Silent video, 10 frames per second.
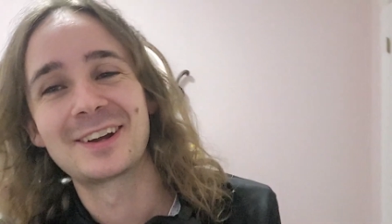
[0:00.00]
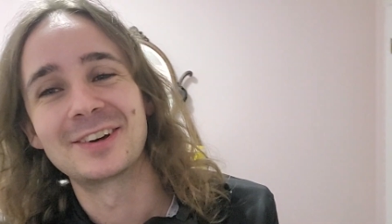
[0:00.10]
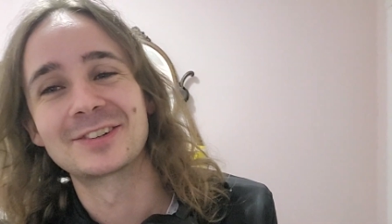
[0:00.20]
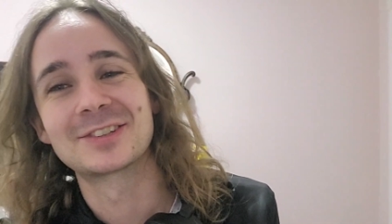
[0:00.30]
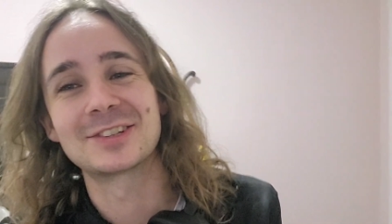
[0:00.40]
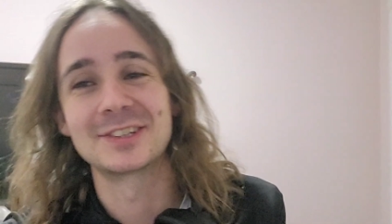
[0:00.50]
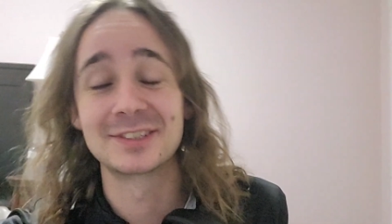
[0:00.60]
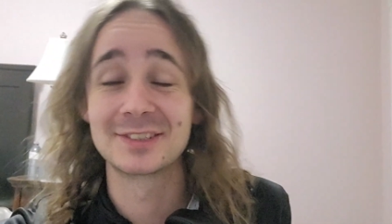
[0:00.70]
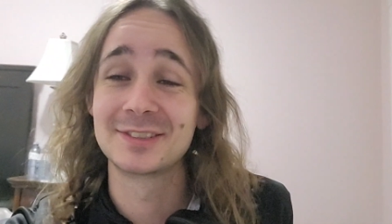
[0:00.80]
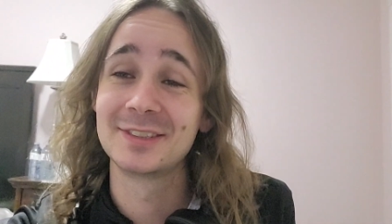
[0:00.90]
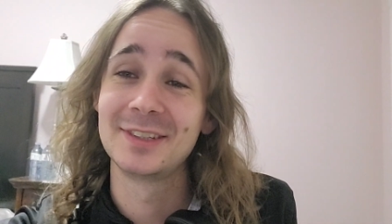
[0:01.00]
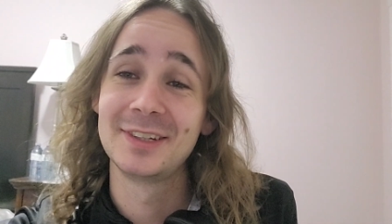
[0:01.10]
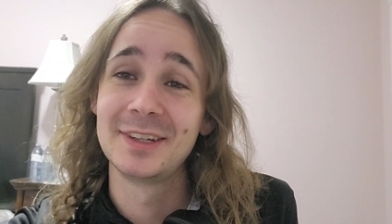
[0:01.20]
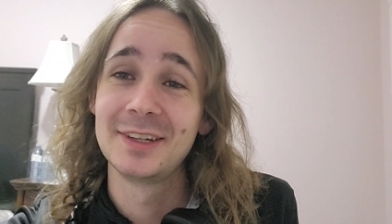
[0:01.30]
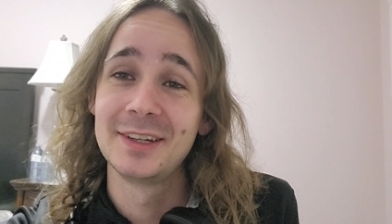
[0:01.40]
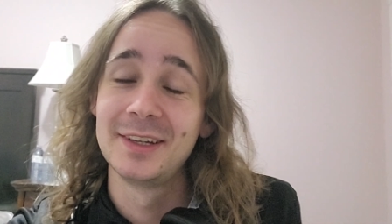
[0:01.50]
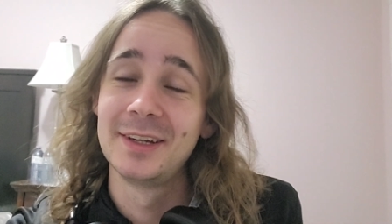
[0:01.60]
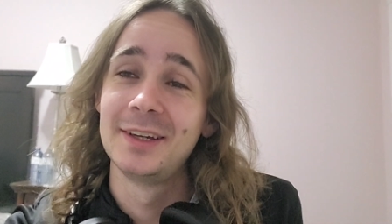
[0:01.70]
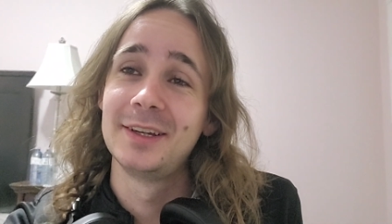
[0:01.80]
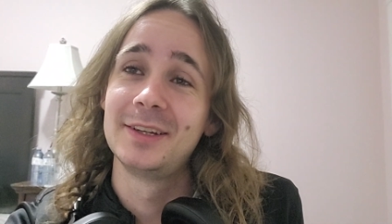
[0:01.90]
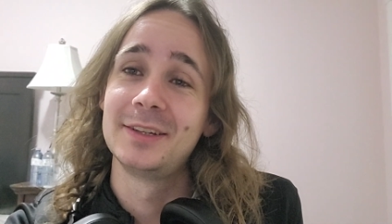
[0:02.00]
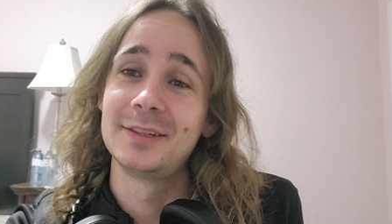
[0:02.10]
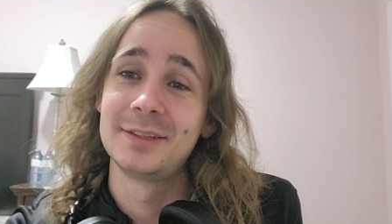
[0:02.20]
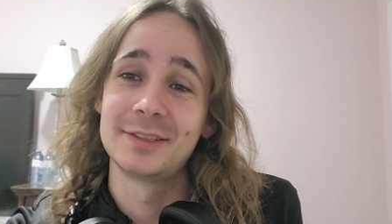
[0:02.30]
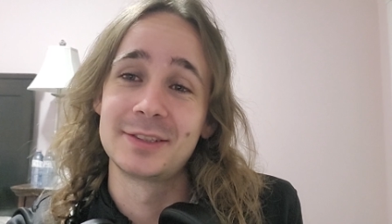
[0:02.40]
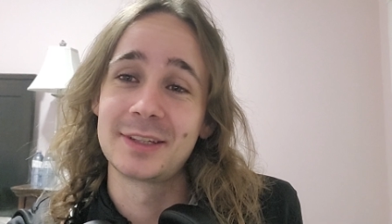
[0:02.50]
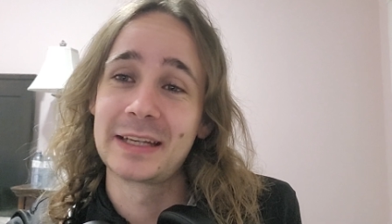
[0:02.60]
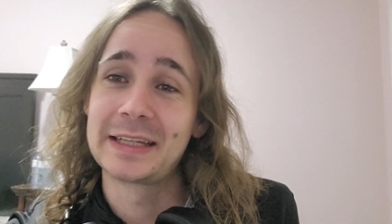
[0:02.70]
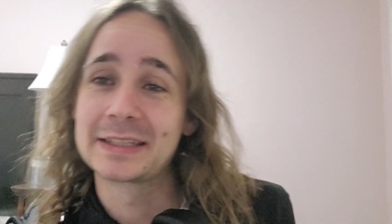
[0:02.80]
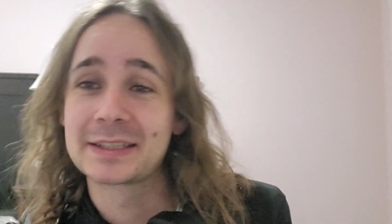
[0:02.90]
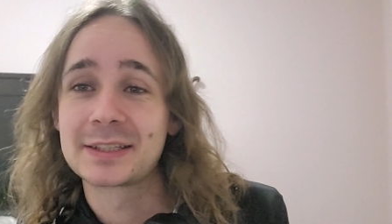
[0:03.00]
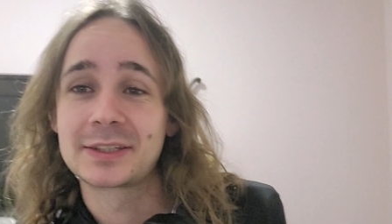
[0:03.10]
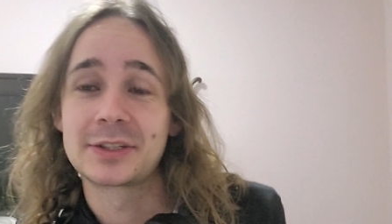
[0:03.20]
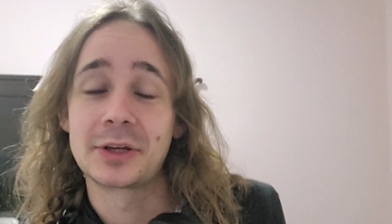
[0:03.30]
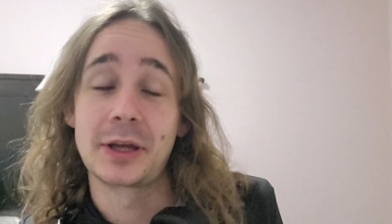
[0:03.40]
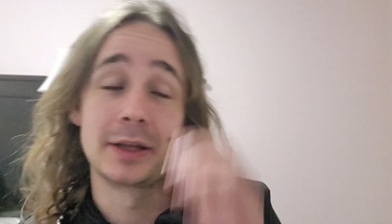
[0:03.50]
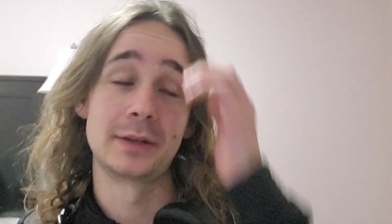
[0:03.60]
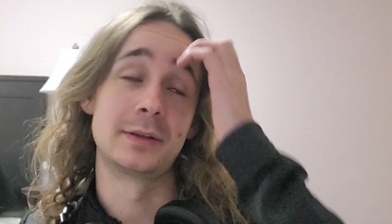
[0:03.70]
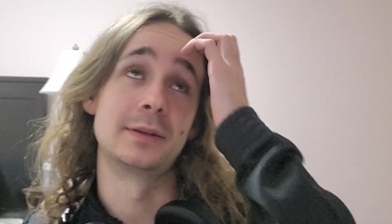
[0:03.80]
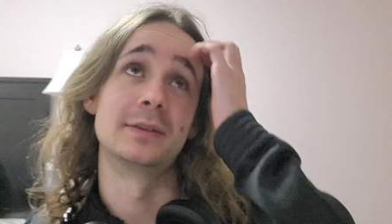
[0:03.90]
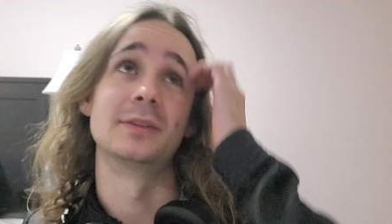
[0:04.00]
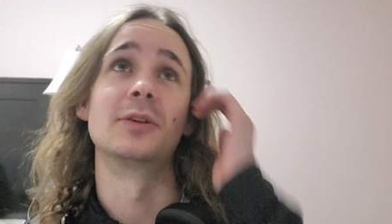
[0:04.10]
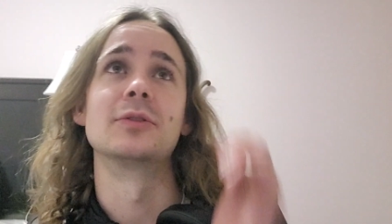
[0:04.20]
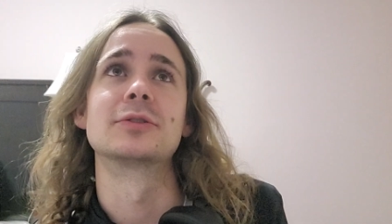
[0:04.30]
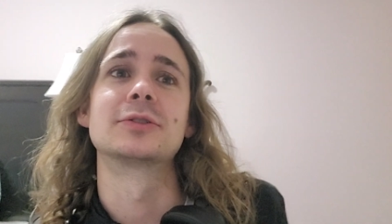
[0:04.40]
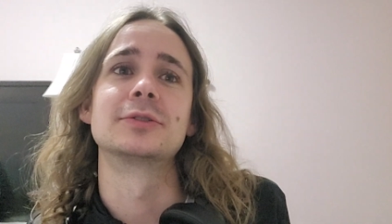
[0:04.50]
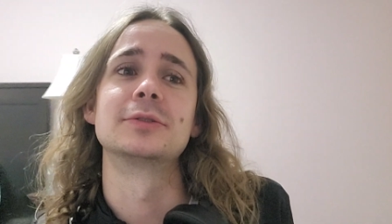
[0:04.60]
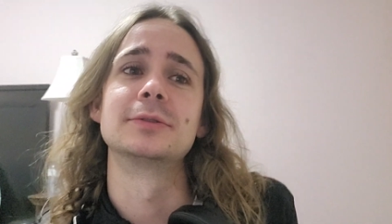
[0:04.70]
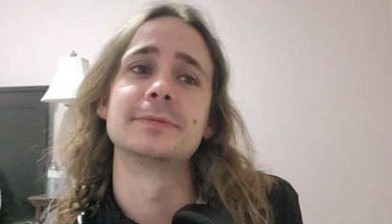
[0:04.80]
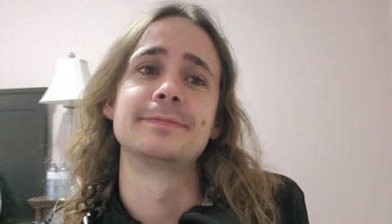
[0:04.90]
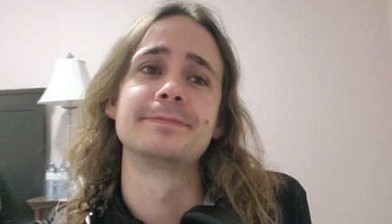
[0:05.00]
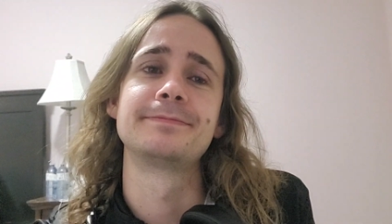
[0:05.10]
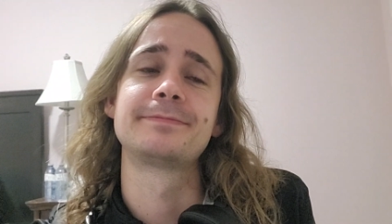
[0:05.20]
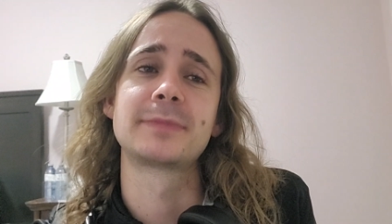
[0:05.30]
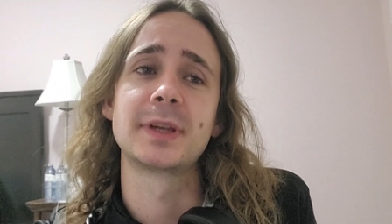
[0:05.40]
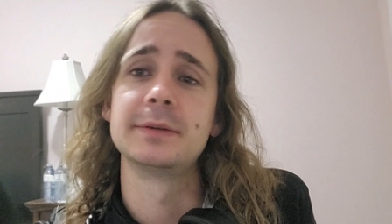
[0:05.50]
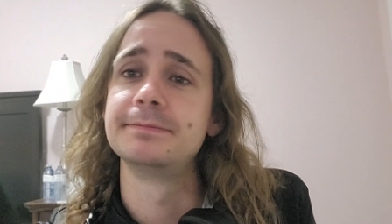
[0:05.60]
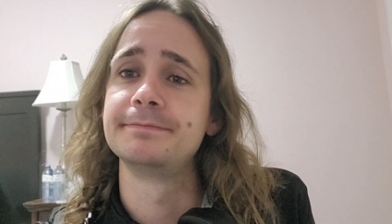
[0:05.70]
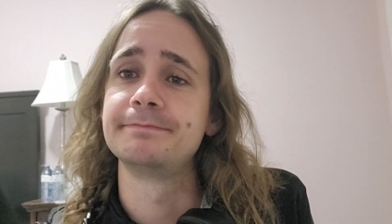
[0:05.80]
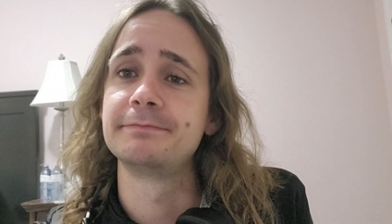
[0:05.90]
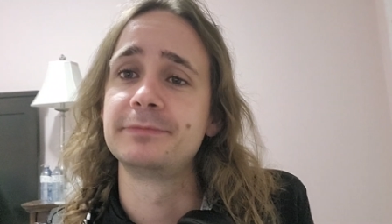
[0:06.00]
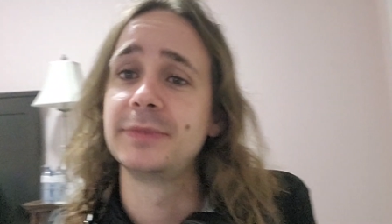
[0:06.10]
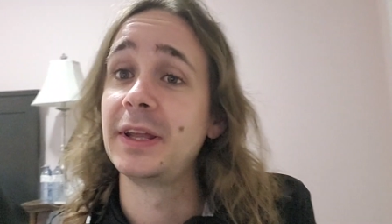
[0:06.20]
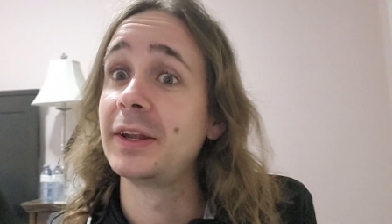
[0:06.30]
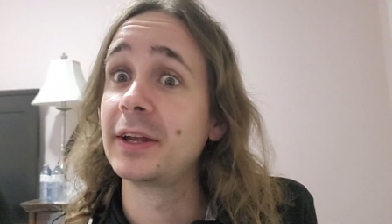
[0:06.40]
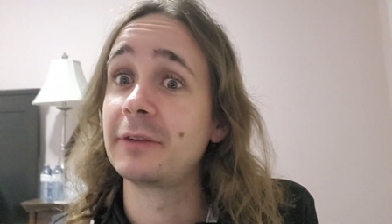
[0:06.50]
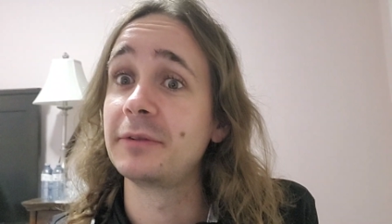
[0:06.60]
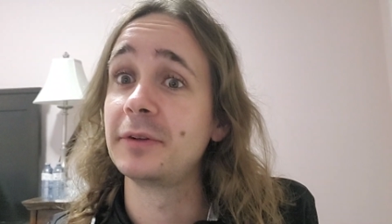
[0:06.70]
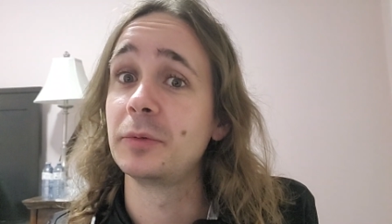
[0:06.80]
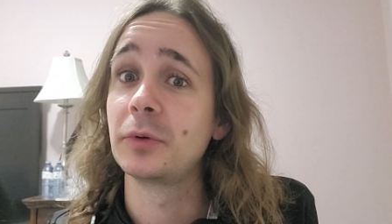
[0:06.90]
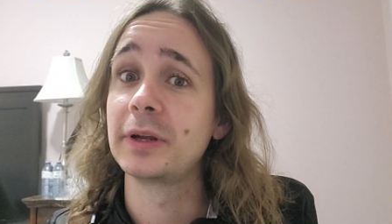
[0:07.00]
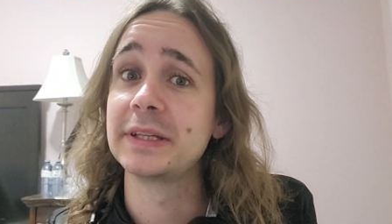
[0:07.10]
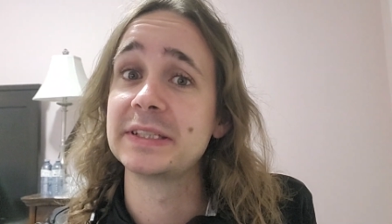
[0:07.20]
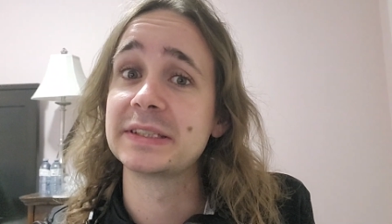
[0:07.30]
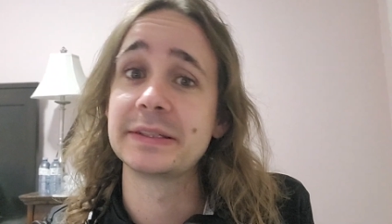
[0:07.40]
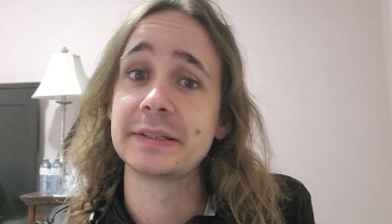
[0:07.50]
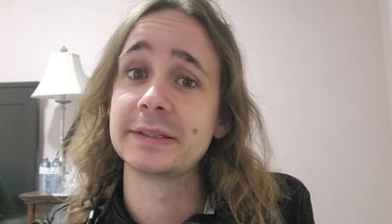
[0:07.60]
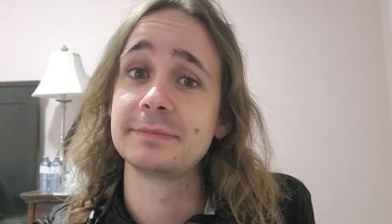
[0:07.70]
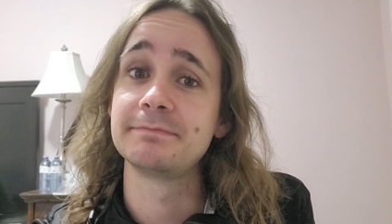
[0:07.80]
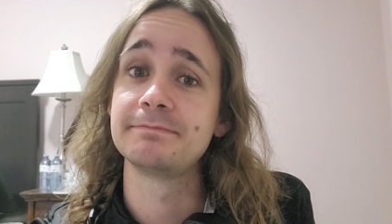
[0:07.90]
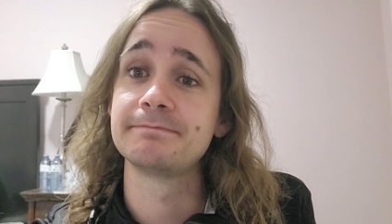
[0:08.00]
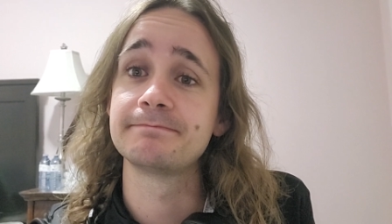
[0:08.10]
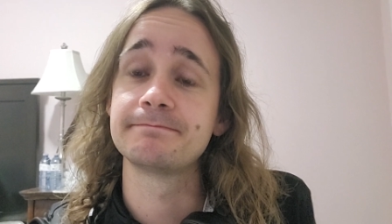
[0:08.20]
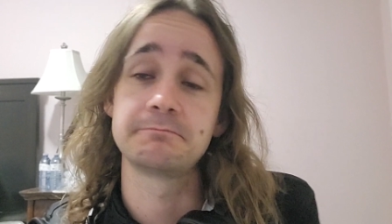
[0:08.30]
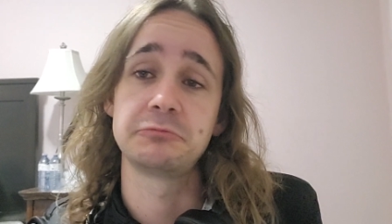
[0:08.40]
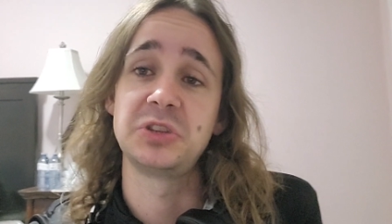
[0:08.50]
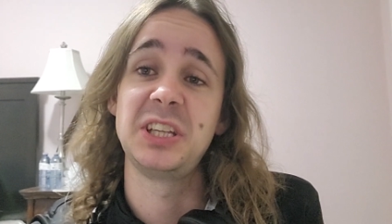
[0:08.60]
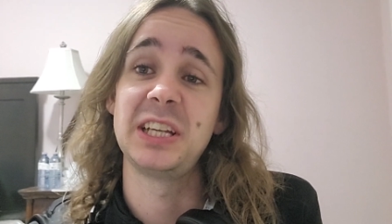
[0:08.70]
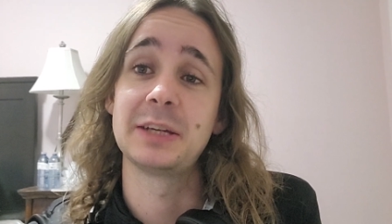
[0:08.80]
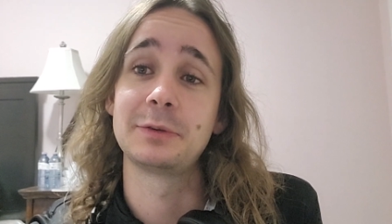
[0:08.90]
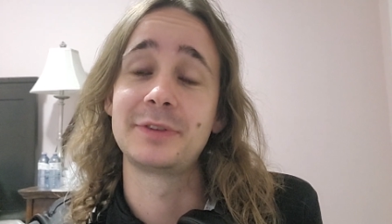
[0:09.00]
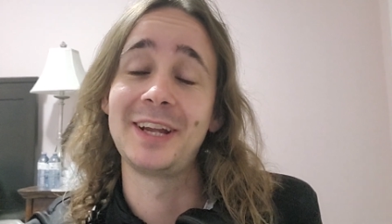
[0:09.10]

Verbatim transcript: closed on uh, Sundays and uh, also not everyone is uh, dealing with